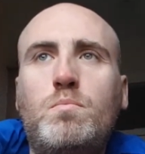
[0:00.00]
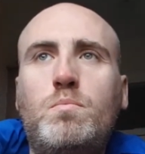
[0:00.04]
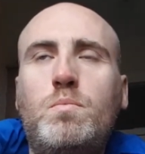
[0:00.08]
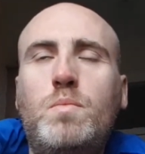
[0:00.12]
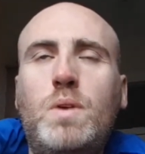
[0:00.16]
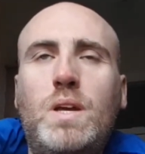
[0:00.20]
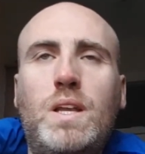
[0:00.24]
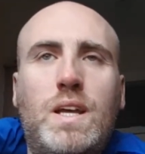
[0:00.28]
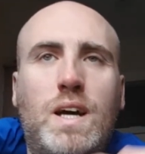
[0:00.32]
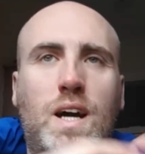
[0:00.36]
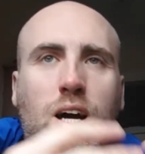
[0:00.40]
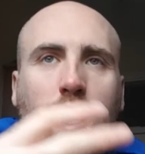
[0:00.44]

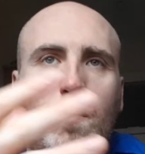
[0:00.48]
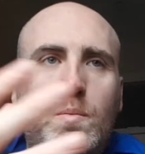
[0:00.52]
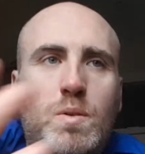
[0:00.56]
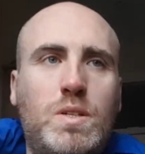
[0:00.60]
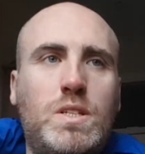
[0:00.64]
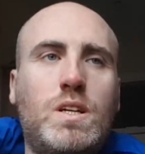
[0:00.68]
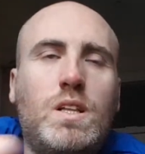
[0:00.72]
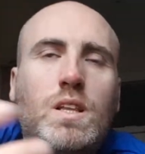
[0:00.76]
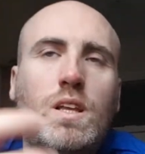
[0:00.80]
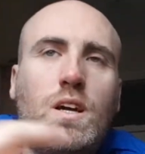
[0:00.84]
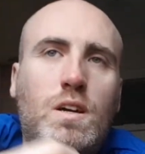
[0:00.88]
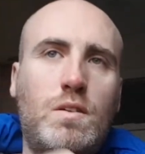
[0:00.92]
being happy
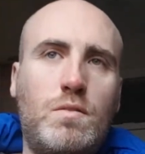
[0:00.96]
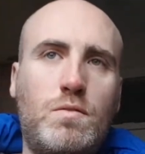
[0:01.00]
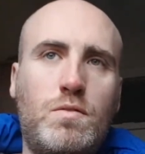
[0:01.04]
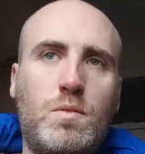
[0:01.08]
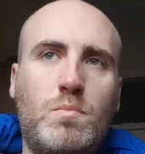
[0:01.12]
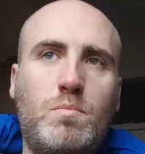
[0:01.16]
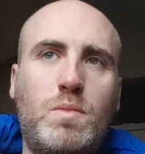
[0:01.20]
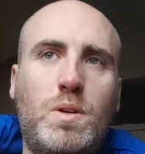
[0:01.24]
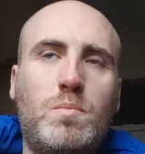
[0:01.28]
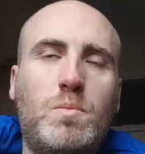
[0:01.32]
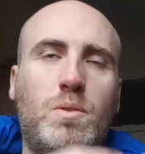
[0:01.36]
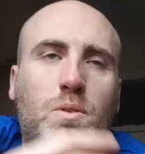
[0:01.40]
to learn
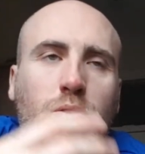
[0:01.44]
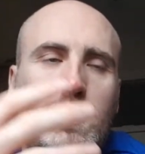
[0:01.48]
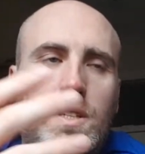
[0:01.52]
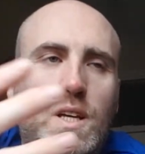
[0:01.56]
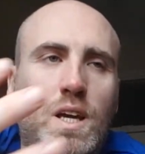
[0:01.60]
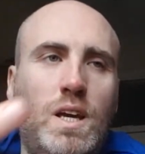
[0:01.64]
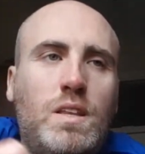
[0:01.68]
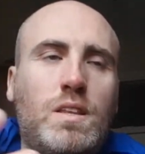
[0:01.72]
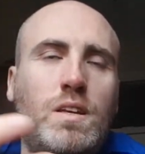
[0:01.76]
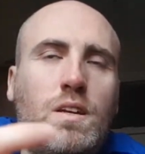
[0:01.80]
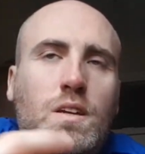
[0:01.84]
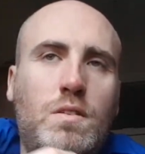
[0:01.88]
from people,
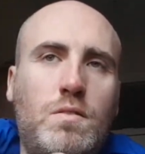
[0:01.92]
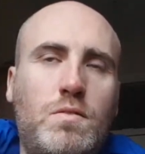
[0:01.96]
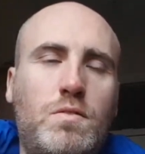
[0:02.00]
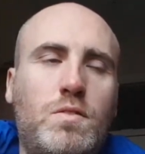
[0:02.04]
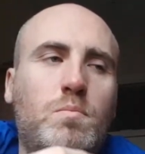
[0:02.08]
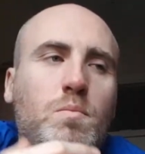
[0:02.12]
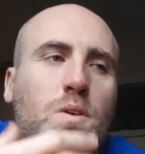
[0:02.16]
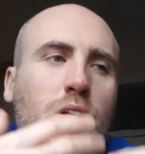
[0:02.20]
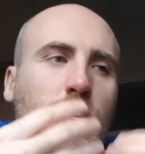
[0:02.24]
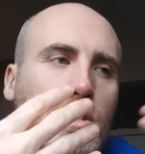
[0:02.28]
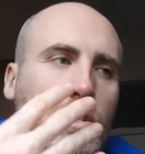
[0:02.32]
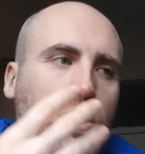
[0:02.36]
take their
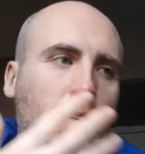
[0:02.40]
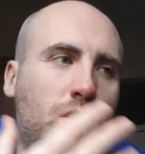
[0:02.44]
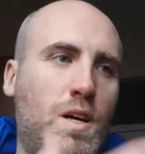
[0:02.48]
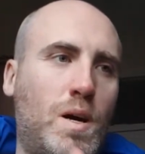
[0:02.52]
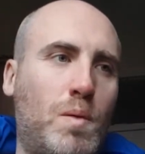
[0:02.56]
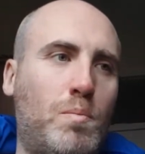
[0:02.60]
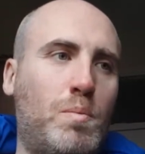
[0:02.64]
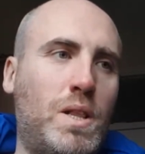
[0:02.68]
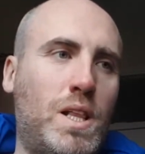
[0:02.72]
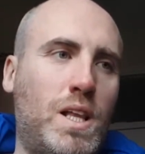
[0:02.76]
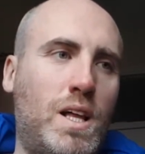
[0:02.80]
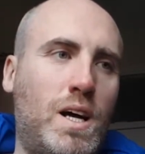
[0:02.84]
information,
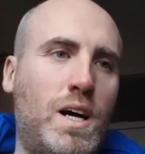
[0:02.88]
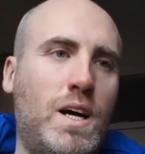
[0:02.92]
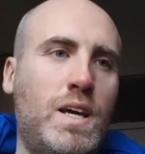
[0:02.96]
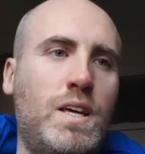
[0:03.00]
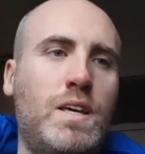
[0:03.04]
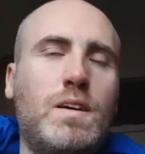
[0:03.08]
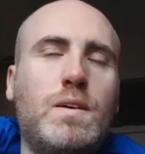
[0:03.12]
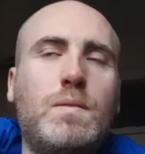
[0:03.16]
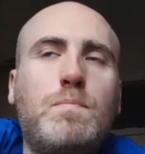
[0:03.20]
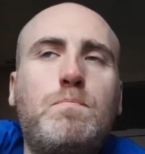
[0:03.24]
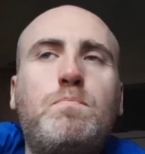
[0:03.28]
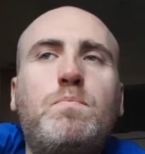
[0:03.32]
apply
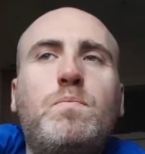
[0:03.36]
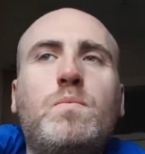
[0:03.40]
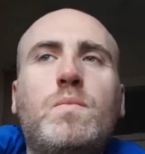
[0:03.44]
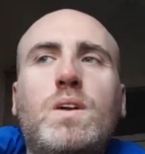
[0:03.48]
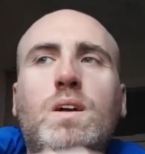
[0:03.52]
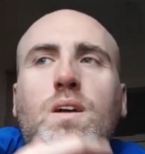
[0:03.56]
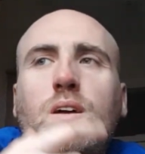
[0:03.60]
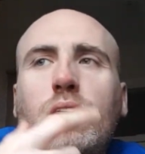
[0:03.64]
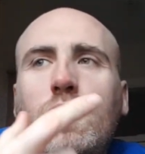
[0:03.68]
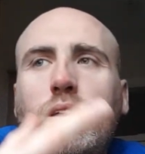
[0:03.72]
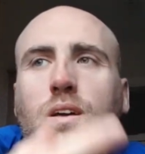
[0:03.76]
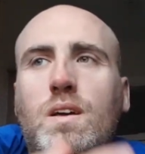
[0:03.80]
it,
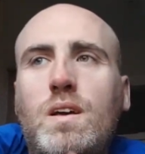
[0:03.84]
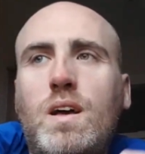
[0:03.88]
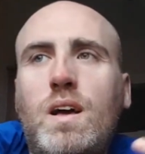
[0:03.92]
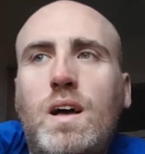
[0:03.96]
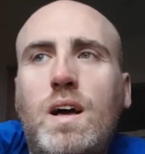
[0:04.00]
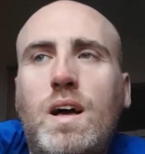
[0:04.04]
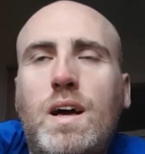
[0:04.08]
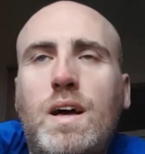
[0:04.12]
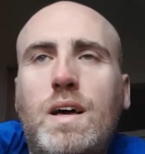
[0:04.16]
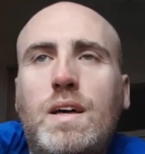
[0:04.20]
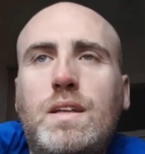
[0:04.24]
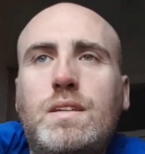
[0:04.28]

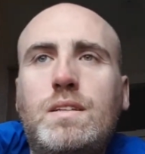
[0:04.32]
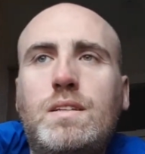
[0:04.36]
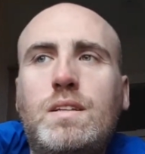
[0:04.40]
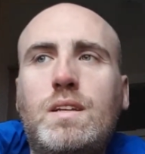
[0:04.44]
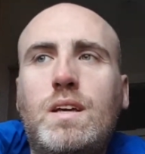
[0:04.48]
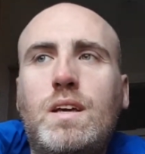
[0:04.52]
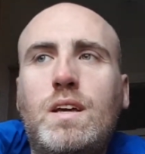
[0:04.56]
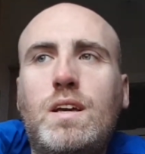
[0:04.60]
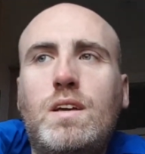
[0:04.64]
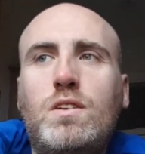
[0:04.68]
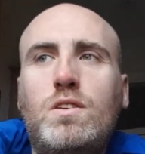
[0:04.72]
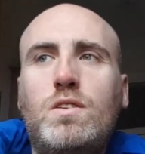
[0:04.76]
and
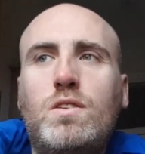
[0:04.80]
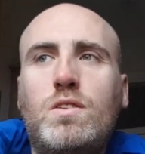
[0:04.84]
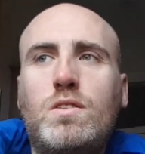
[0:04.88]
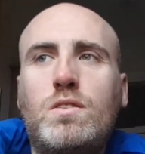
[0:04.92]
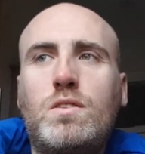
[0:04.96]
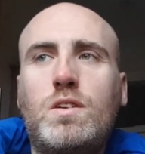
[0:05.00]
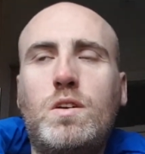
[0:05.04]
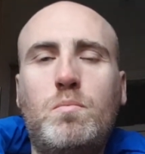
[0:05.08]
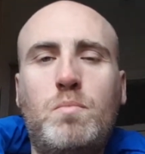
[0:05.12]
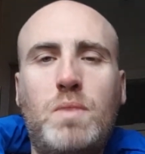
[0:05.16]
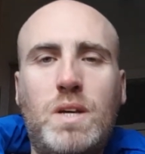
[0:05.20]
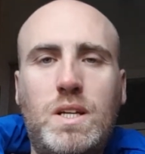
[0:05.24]
you're
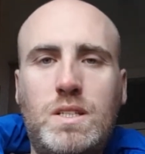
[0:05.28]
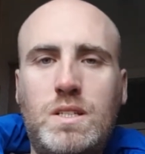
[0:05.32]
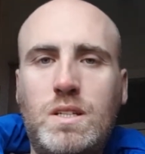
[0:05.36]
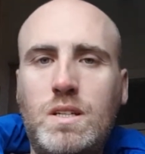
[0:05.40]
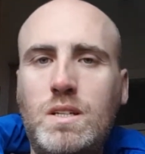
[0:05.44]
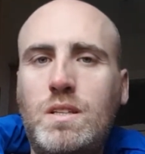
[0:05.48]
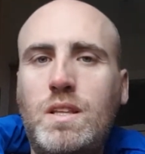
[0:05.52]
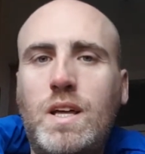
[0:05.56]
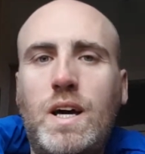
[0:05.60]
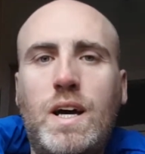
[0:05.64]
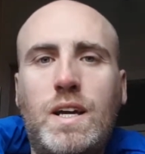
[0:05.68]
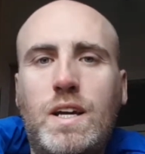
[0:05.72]

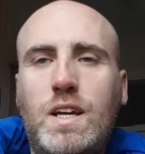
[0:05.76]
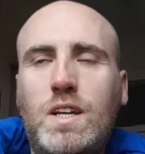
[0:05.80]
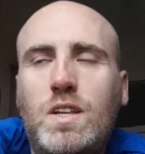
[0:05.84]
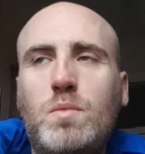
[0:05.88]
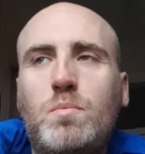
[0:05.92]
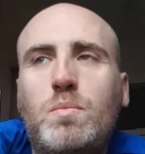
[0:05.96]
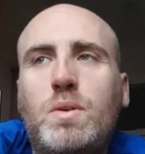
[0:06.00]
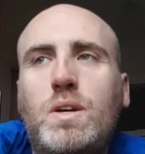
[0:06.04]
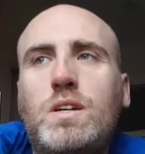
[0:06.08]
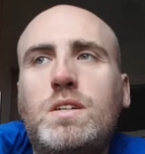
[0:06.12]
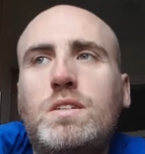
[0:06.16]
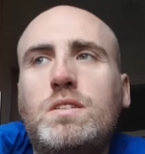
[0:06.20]
committed, that kind
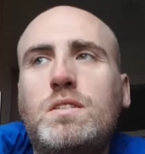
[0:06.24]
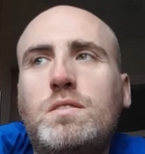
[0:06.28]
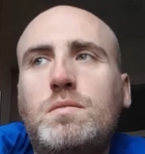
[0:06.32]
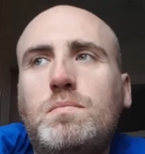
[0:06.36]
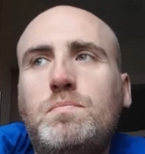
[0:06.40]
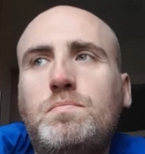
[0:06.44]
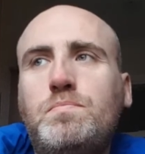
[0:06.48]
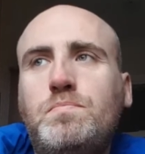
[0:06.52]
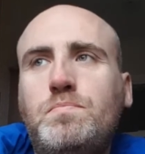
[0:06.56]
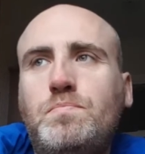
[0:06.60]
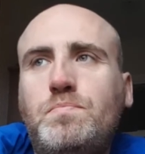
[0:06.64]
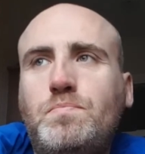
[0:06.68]
of
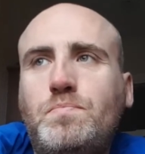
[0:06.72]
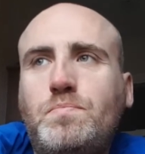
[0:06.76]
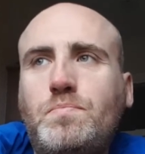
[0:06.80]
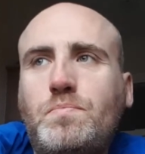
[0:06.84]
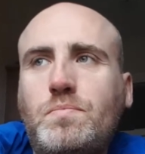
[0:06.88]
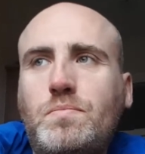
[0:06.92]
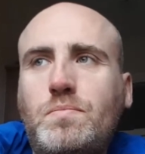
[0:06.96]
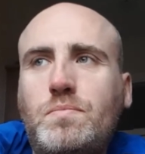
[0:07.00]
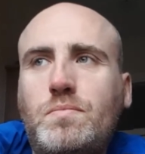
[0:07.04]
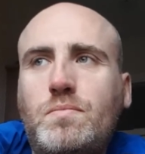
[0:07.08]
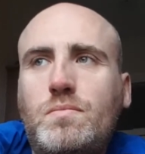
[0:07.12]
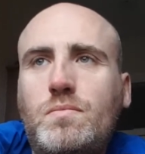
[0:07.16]
person.
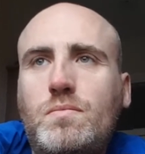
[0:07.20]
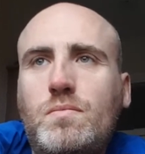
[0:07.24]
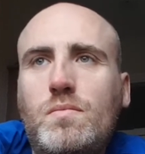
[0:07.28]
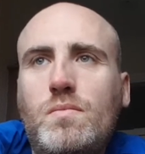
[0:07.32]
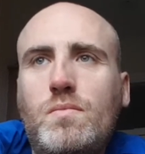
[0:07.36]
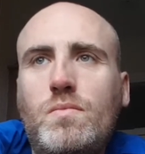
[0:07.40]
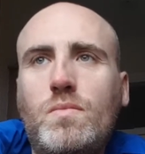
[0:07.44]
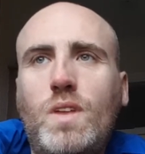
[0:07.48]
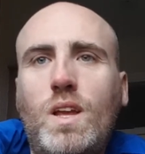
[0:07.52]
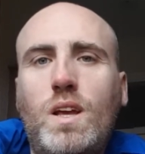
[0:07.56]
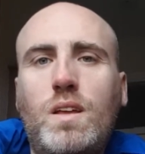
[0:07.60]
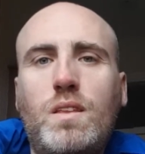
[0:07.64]

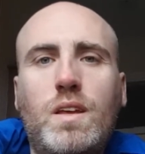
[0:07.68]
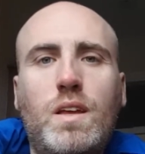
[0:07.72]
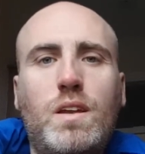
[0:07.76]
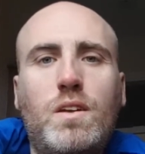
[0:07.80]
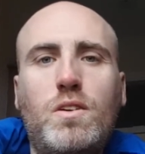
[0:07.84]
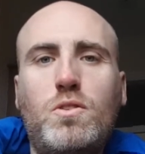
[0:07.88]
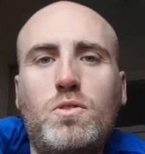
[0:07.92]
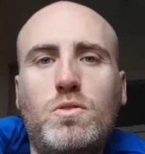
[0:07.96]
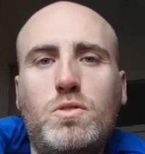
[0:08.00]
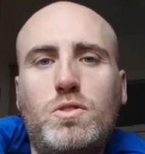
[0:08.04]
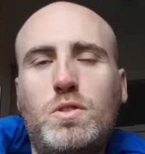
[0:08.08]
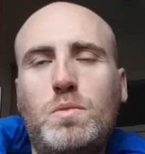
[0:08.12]
Then a
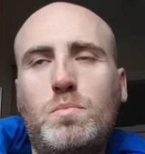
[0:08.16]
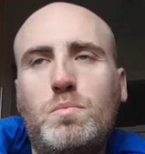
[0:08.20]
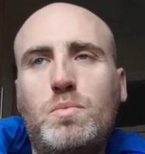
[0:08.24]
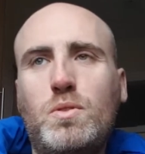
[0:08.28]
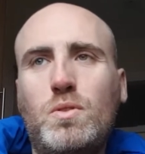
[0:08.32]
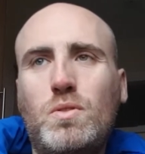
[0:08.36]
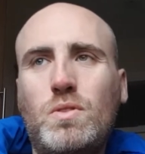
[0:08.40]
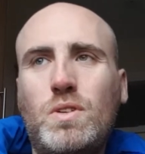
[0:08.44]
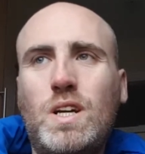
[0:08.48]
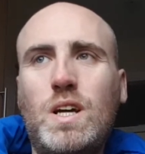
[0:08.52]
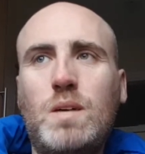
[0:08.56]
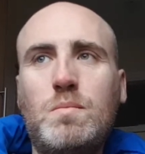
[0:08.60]
coaching
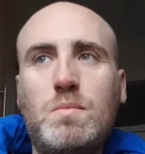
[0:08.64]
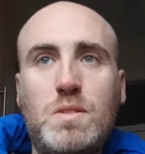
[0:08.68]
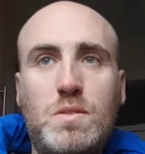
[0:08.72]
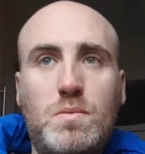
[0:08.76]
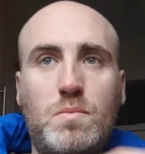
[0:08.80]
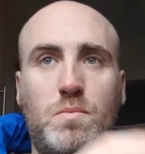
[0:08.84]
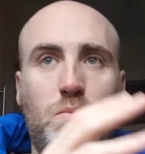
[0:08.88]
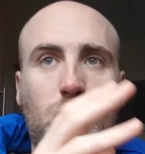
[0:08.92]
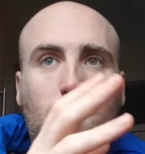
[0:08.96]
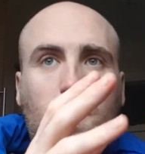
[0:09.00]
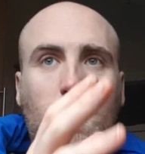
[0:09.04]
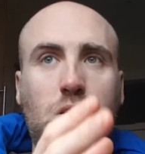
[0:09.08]
program is
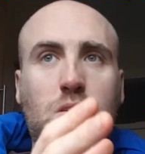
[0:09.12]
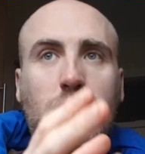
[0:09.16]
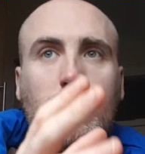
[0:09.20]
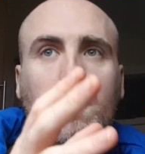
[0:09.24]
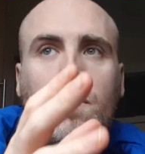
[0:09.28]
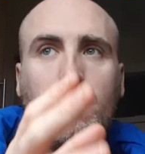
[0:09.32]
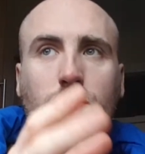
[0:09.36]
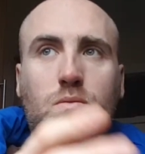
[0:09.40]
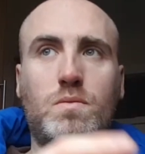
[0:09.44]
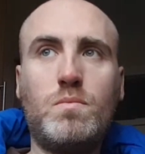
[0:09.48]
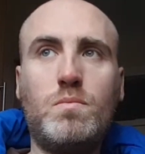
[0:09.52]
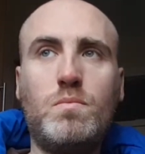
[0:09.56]

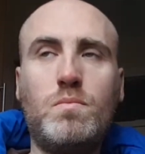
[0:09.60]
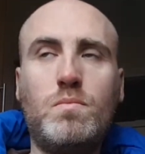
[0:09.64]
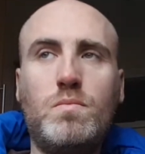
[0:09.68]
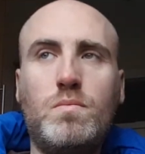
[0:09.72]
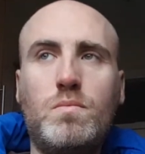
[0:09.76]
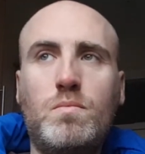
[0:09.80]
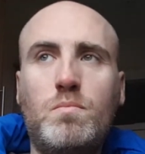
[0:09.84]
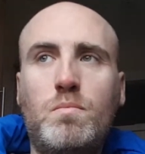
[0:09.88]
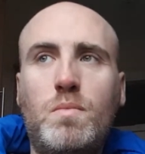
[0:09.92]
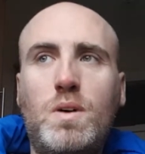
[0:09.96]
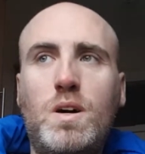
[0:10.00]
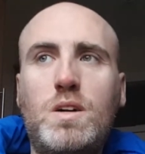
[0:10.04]

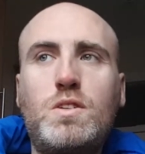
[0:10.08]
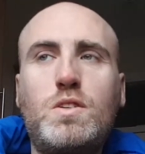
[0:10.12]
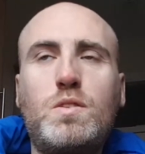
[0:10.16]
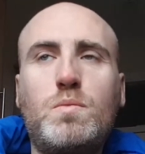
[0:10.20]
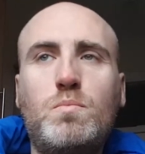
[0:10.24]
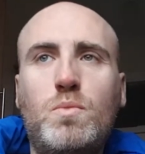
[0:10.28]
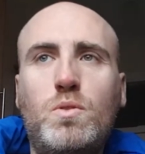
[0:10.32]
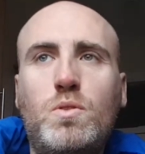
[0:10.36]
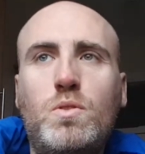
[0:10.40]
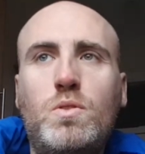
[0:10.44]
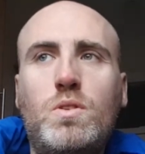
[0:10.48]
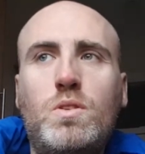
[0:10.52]
much
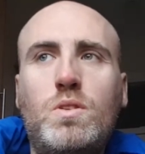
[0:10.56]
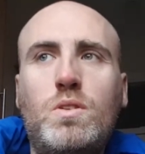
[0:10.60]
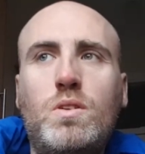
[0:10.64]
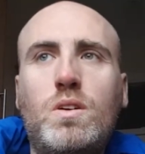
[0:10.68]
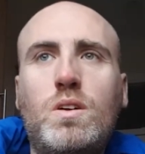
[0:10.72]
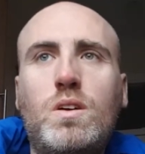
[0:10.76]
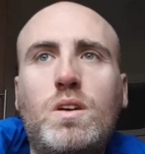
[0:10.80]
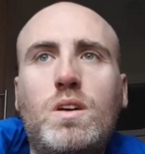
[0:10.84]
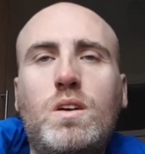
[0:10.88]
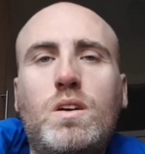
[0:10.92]
more